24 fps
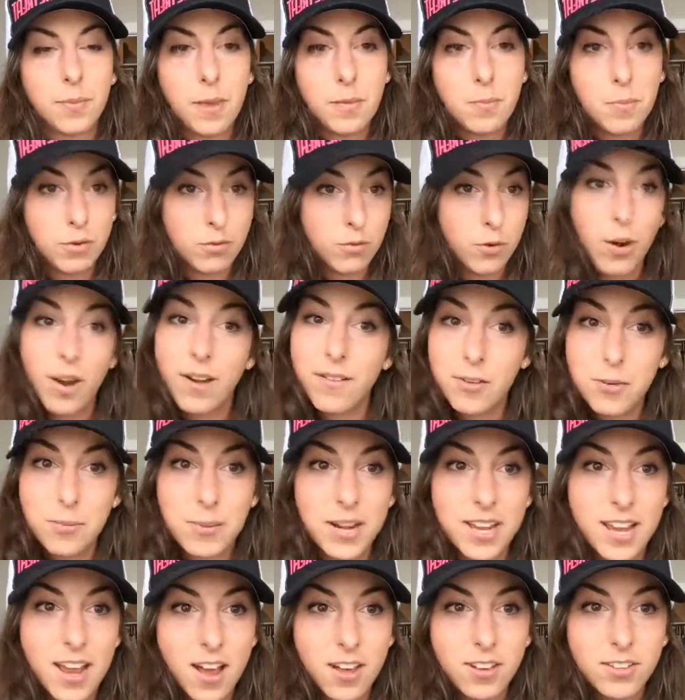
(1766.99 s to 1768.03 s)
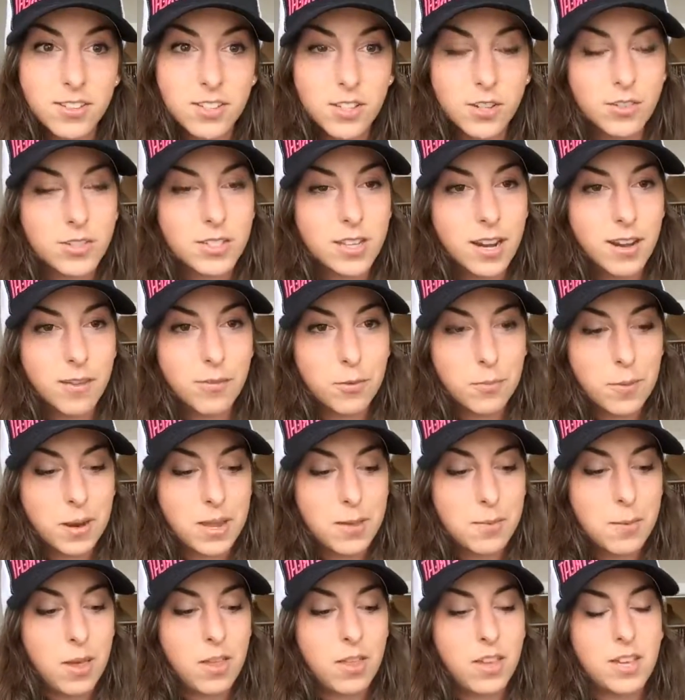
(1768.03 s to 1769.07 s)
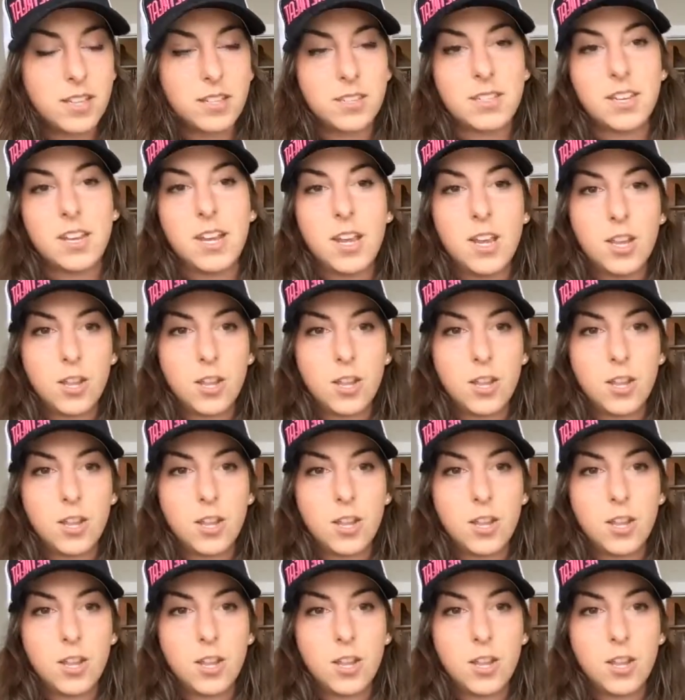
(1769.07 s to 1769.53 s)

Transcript: before everybody else. So sign up for my email list.